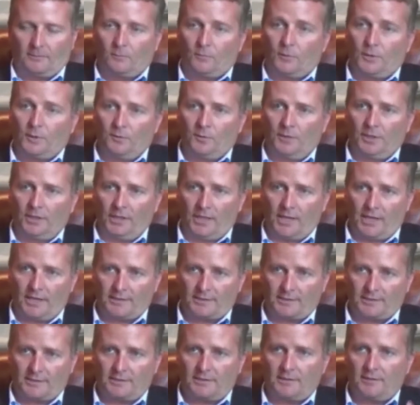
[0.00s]
We
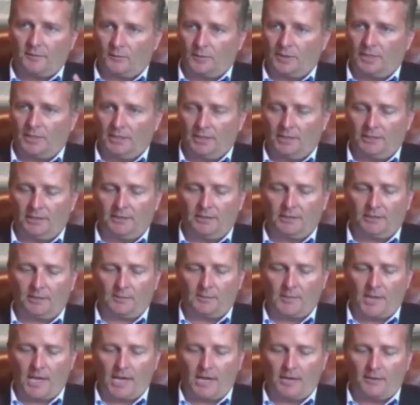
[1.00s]
realized that we needed to
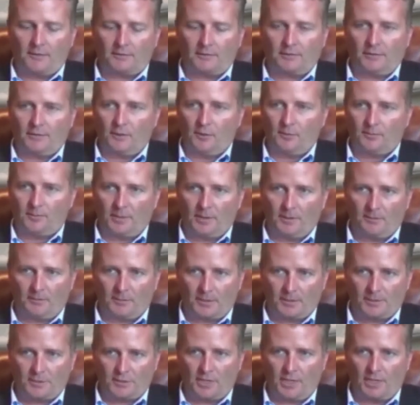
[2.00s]
come out and open up
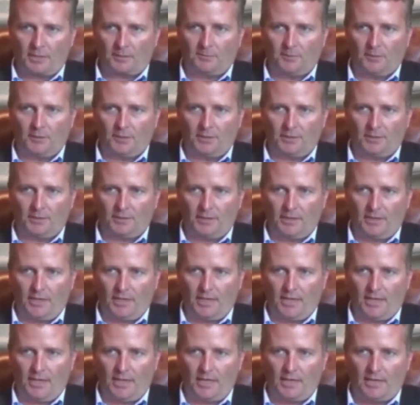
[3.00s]
our checkbook
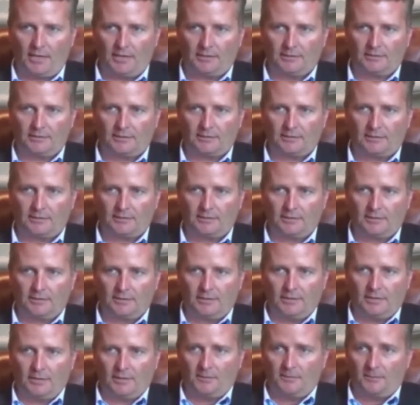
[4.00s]
and
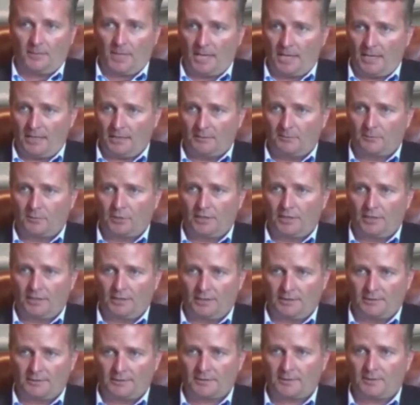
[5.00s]
pay to bring
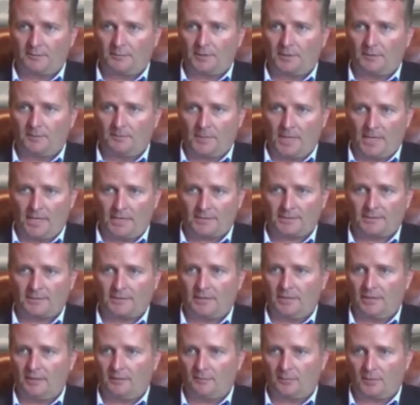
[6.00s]
in some of the
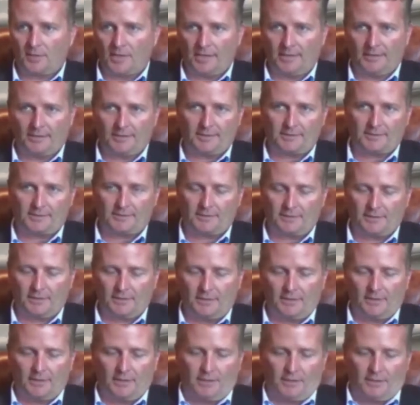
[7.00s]
best and brightest.
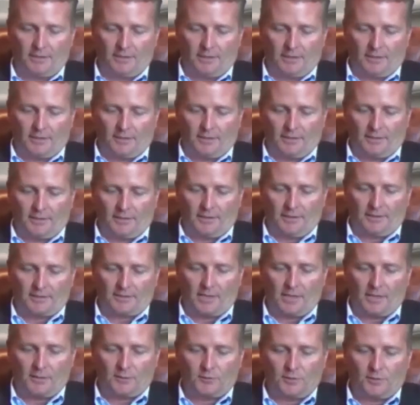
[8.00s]

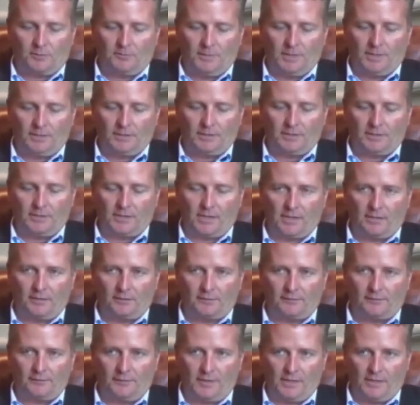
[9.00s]
This $100 million
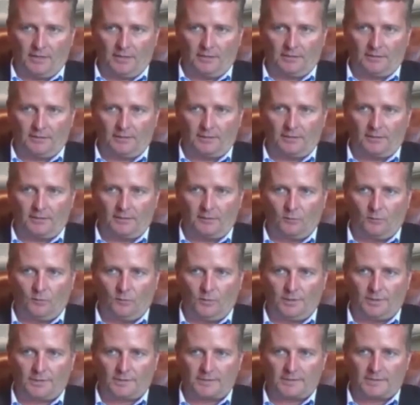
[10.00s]
fund
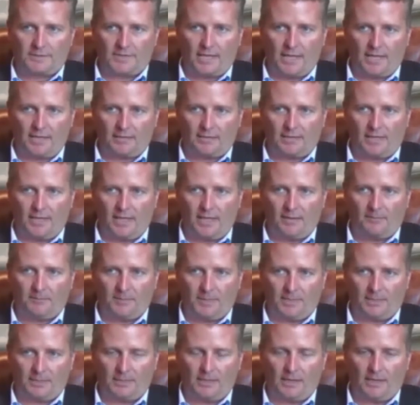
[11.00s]
will set
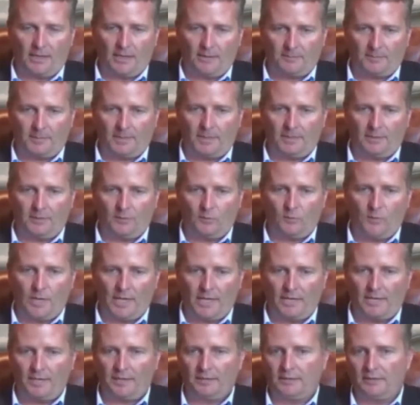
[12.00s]
Epic up in a
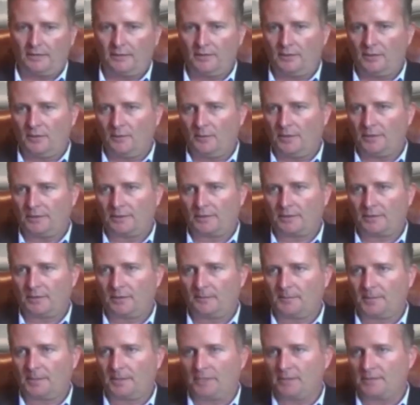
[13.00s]
way that no other
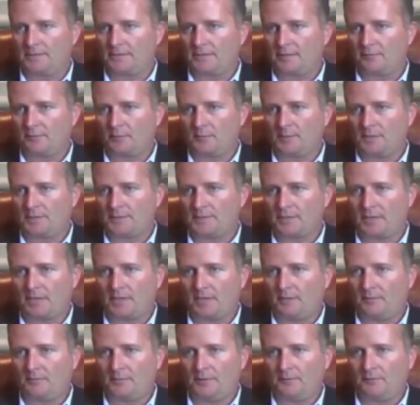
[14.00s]
company has ever been
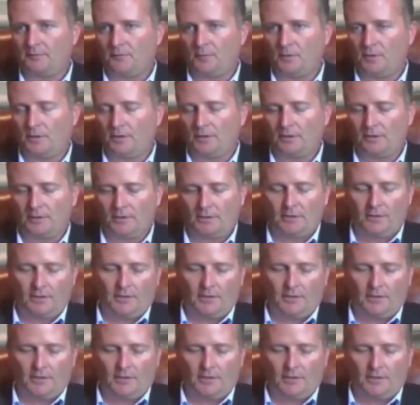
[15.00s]
set up before.